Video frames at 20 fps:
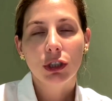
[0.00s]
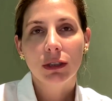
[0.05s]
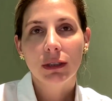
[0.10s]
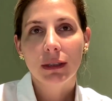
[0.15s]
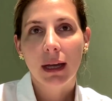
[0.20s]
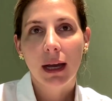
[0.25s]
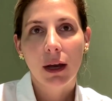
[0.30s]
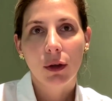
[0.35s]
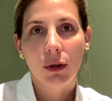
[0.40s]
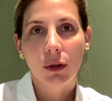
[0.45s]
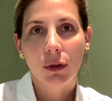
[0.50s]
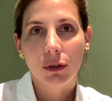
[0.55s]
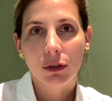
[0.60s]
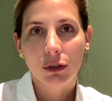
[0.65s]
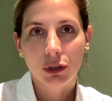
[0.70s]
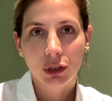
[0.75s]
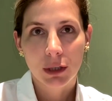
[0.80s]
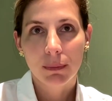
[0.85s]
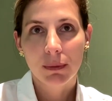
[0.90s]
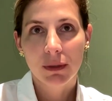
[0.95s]
just how
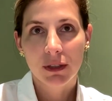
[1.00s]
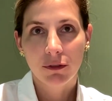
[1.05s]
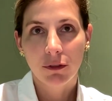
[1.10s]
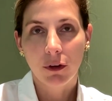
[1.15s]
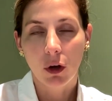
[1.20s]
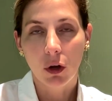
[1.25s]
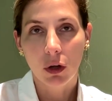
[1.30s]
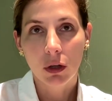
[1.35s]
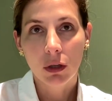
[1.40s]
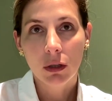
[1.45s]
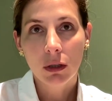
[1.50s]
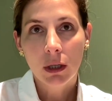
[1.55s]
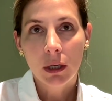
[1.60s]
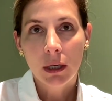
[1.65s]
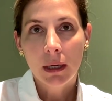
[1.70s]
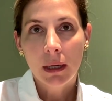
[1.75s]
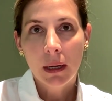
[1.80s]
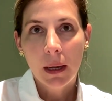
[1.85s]
the chips fall.